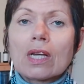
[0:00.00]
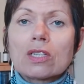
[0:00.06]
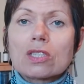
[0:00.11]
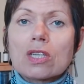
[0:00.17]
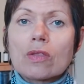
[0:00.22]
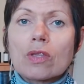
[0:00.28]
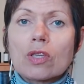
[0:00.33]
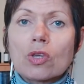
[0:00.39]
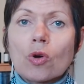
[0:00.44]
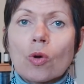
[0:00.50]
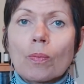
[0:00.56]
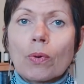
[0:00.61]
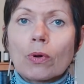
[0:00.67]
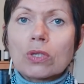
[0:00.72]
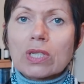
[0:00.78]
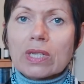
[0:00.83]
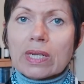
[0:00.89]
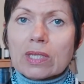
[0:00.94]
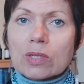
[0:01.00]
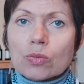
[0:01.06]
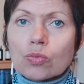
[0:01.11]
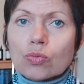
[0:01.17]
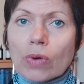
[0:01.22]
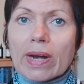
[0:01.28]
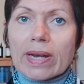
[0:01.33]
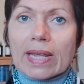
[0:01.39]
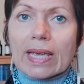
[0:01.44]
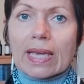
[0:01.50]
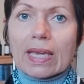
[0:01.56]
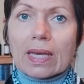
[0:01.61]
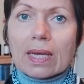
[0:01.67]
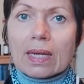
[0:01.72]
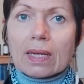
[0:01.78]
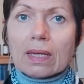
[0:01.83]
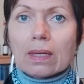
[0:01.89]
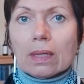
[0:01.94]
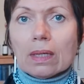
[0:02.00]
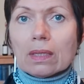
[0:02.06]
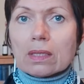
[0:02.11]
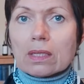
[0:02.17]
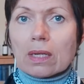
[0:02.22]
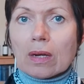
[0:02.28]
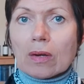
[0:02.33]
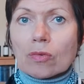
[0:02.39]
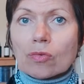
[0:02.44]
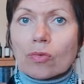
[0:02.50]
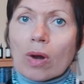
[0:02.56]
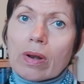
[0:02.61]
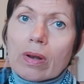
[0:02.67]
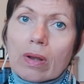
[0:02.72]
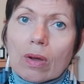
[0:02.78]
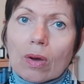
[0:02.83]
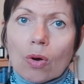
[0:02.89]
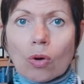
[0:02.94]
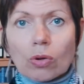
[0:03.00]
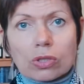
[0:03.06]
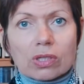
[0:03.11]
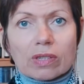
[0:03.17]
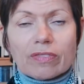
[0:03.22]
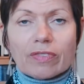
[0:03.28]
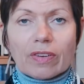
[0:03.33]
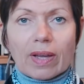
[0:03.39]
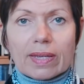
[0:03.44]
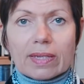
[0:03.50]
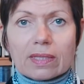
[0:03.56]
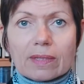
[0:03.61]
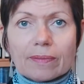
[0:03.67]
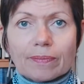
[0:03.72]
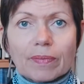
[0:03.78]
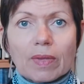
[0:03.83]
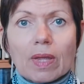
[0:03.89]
so that your body is ready to run or to fight,